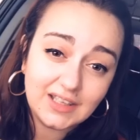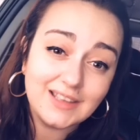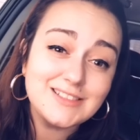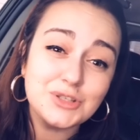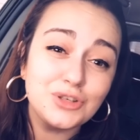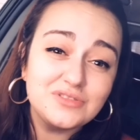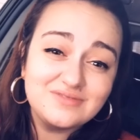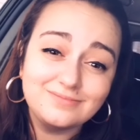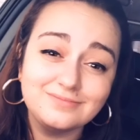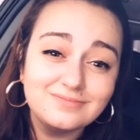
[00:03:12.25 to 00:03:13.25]
So
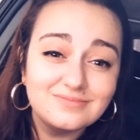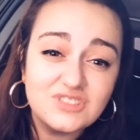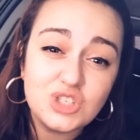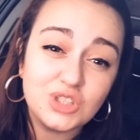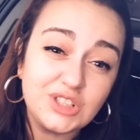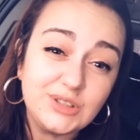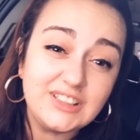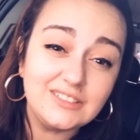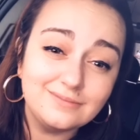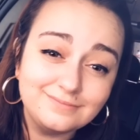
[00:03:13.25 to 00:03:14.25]
just screw
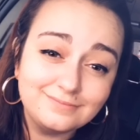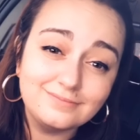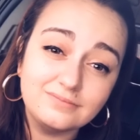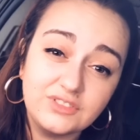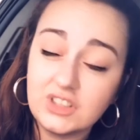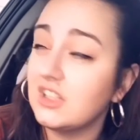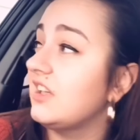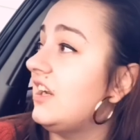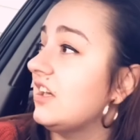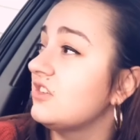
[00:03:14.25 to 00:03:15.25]
it. If you
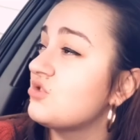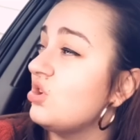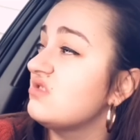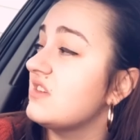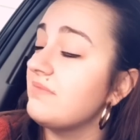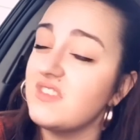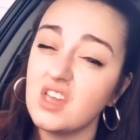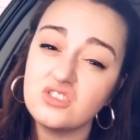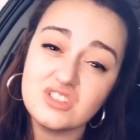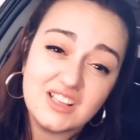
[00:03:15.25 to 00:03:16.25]
cannot control something,
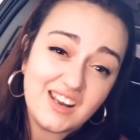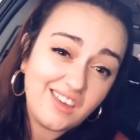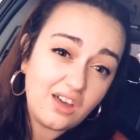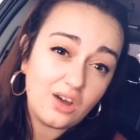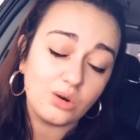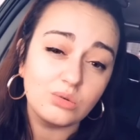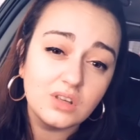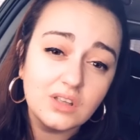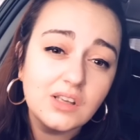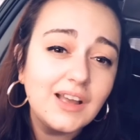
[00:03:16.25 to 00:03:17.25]
just let it go.
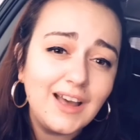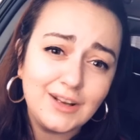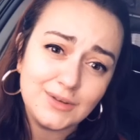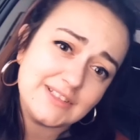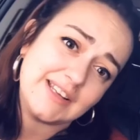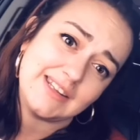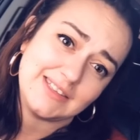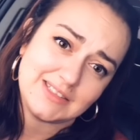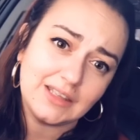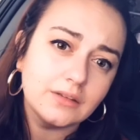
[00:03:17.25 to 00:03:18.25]
I know it's not
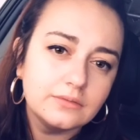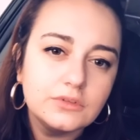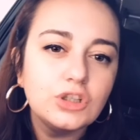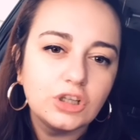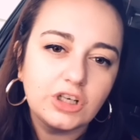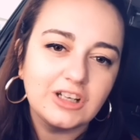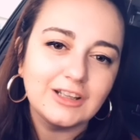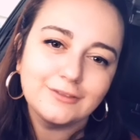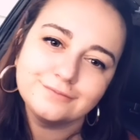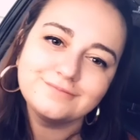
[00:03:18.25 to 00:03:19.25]
easy. You learn it
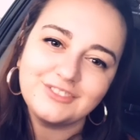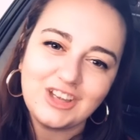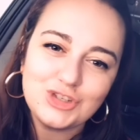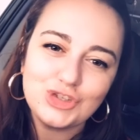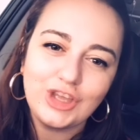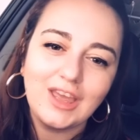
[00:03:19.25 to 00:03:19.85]
eventually.